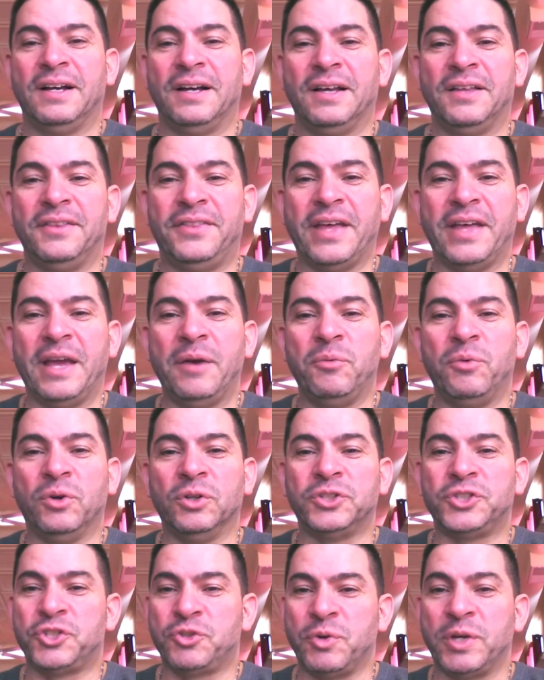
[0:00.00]
They will
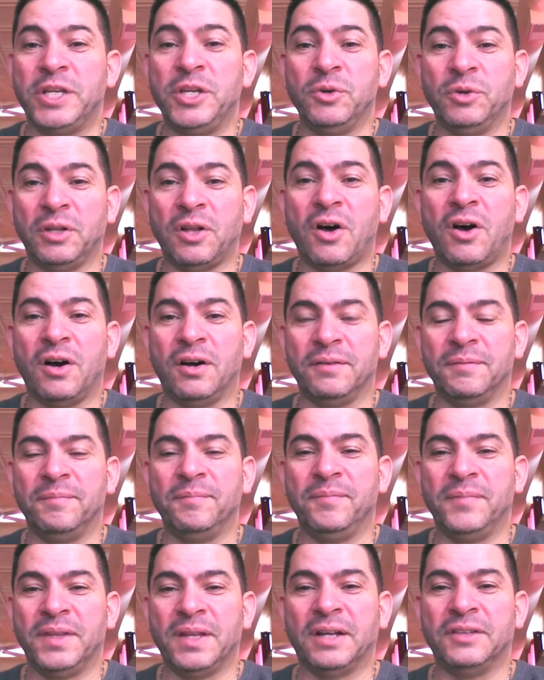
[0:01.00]
string you along
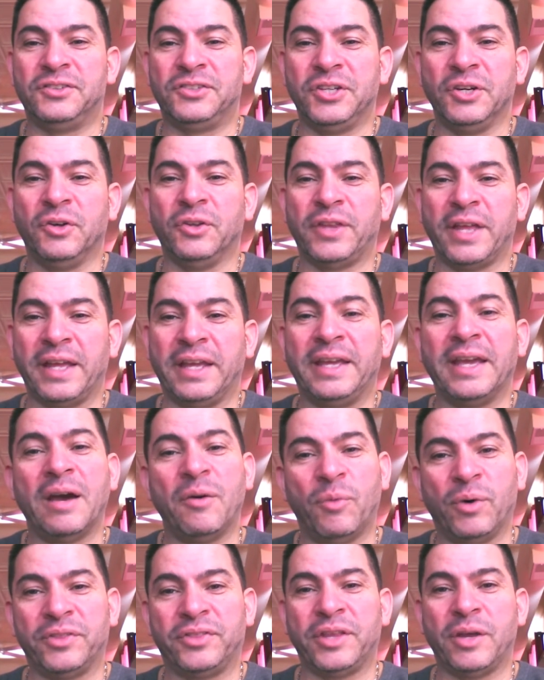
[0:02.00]
until they get
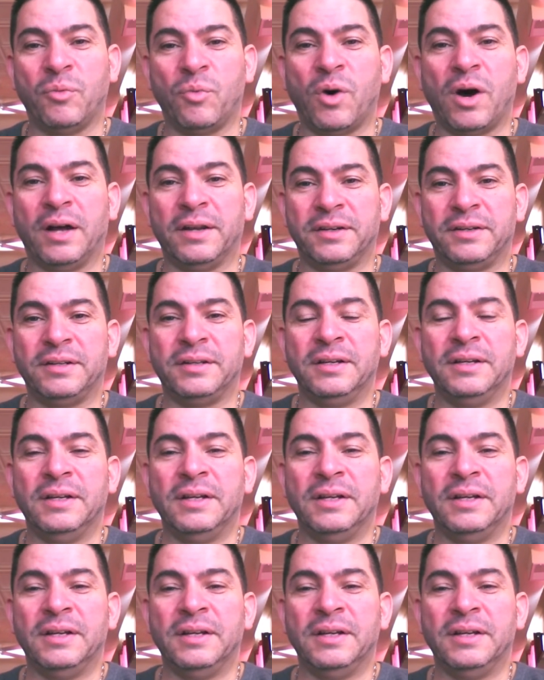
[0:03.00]
what they want.